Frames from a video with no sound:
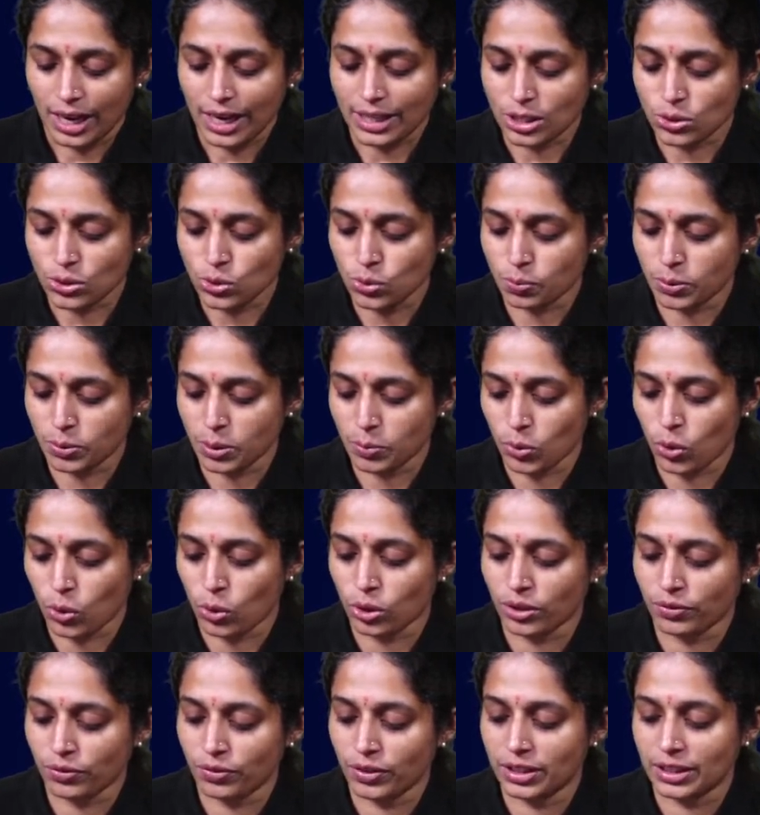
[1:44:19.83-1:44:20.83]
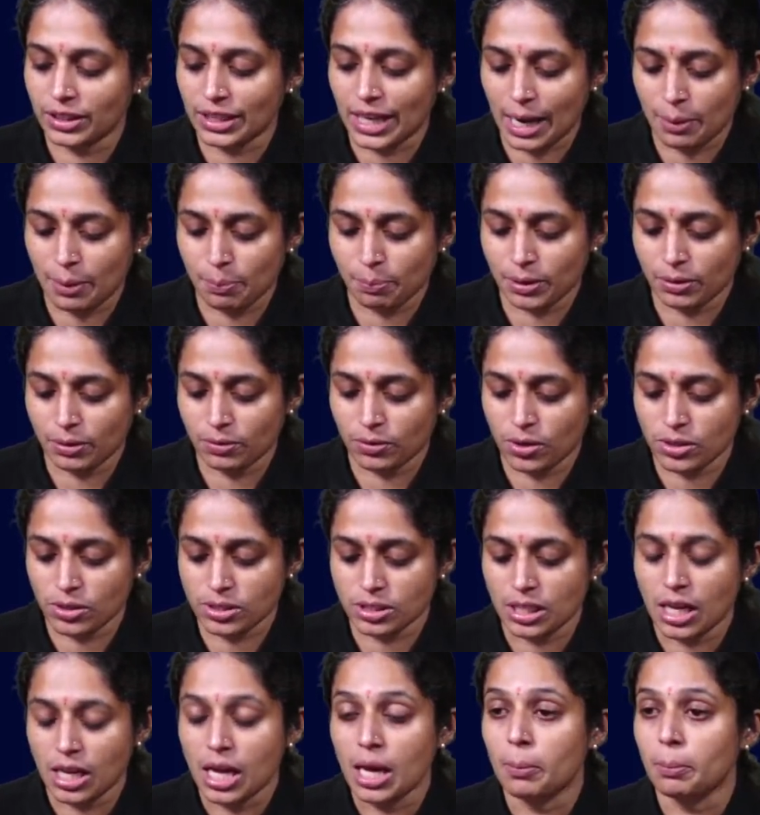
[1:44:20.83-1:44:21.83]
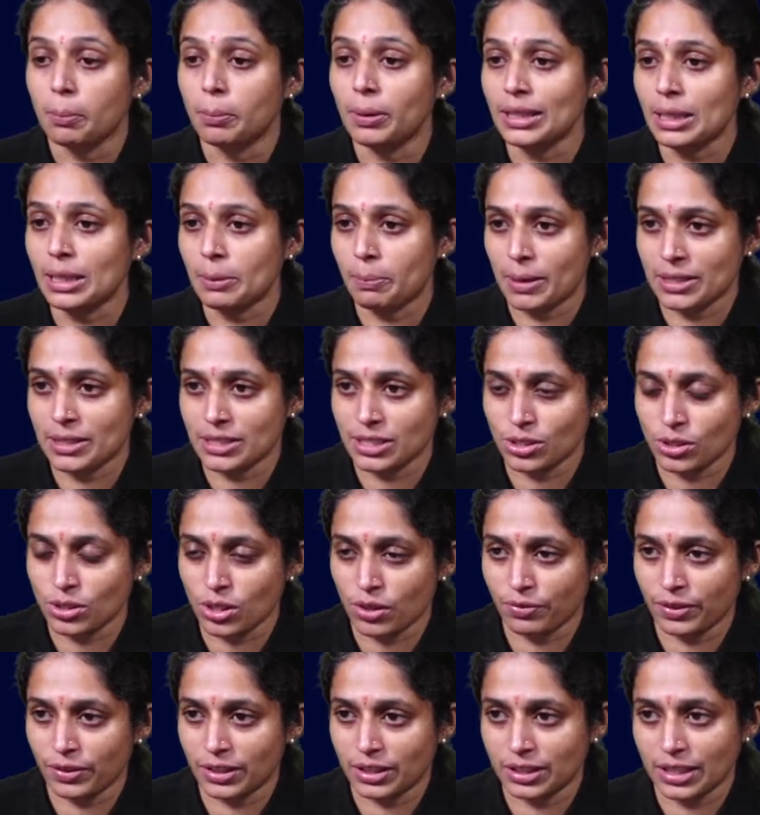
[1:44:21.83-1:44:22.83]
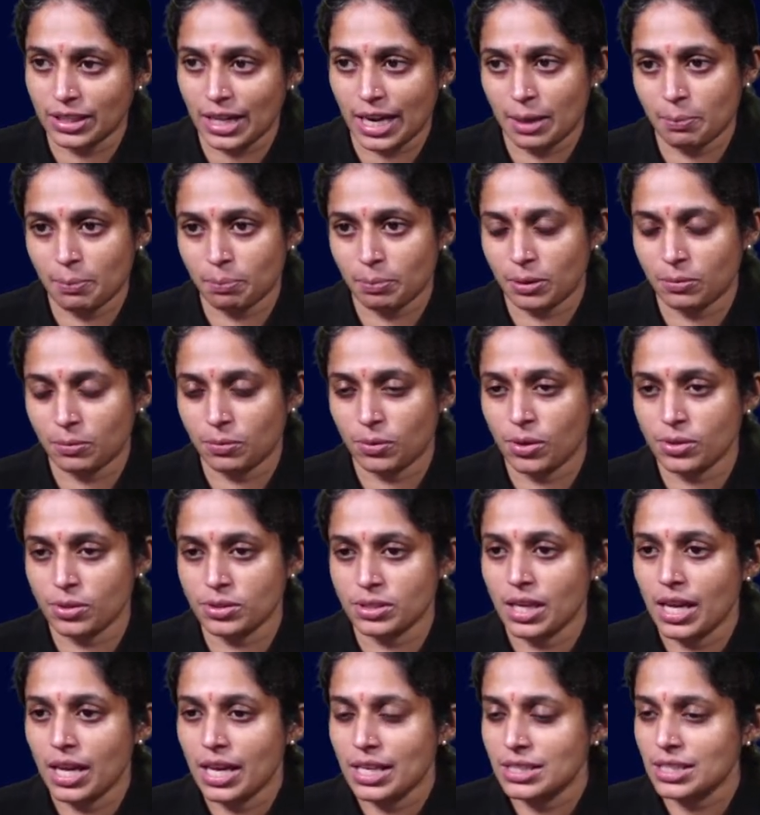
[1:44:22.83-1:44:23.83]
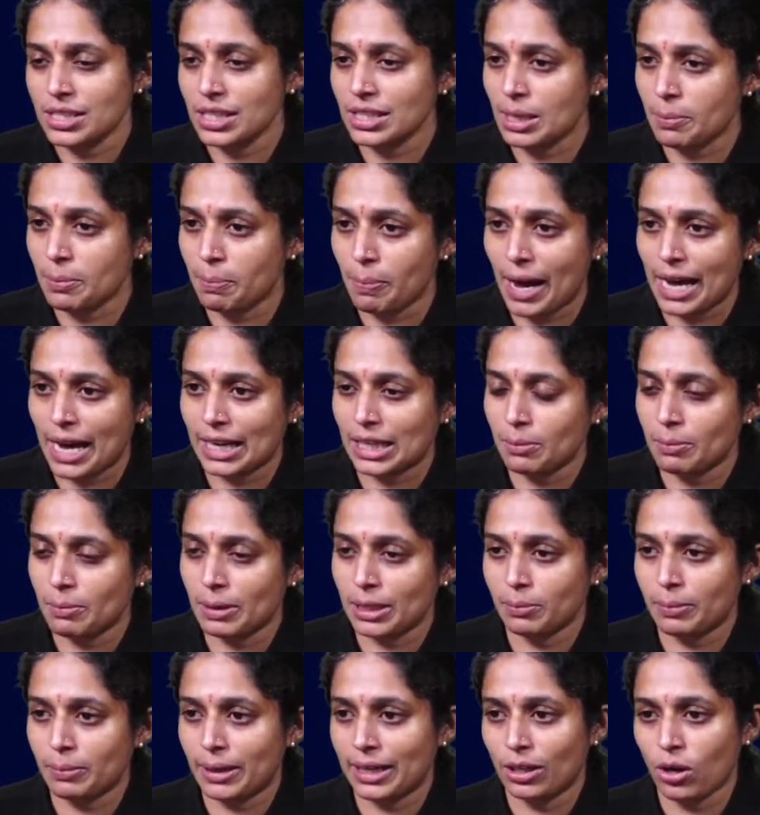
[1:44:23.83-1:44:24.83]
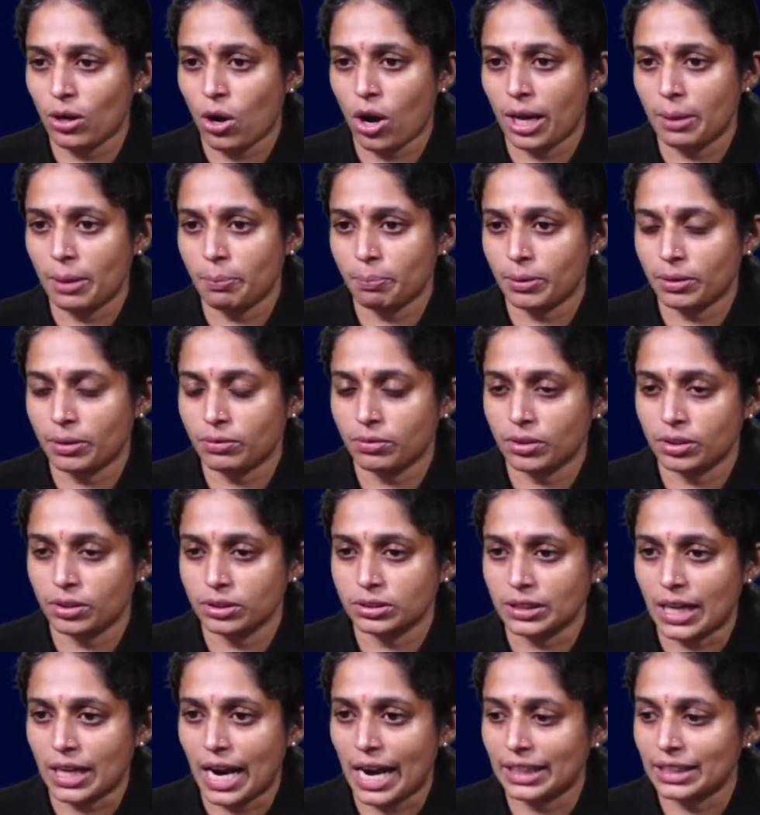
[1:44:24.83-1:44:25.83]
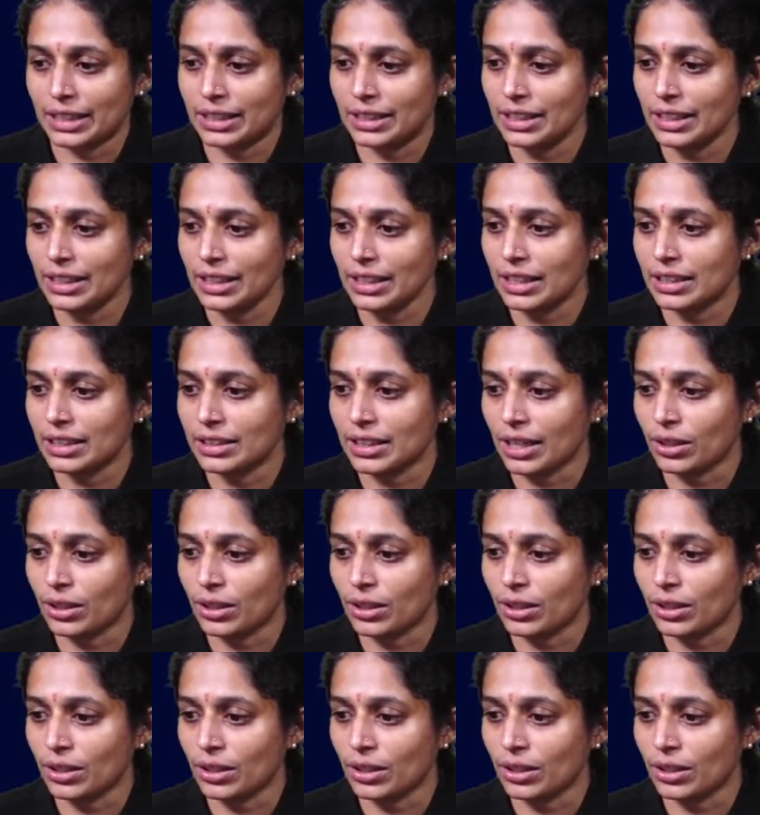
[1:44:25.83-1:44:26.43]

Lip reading: A. The Supreme Court of India empowers, B. The President of India empowers, C. The Parliament by law empowers and D.